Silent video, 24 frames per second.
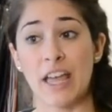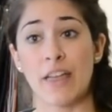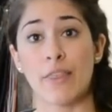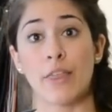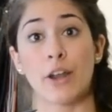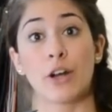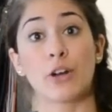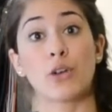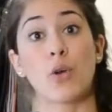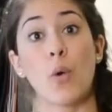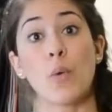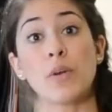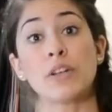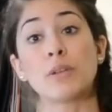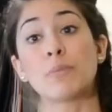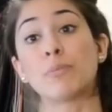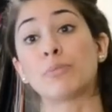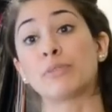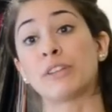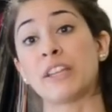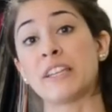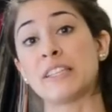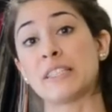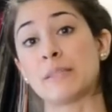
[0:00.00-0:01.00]
that are going to
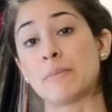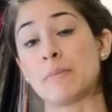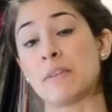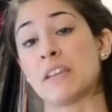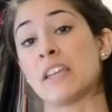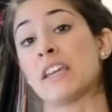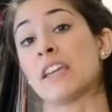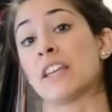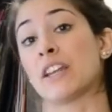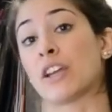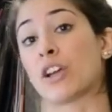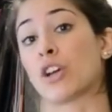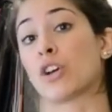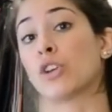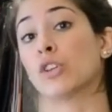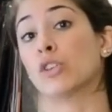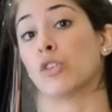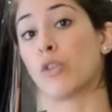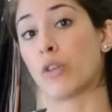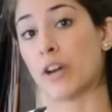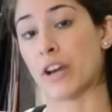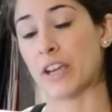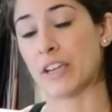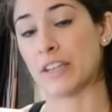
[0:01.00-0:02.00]
place me in a
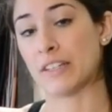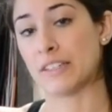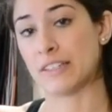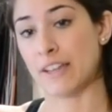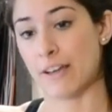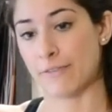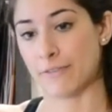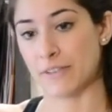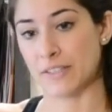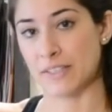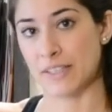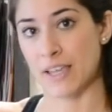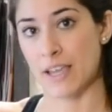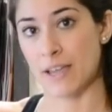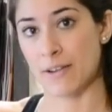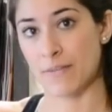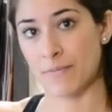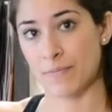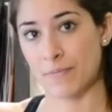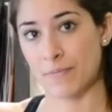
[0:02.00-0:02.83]
caloric deficit.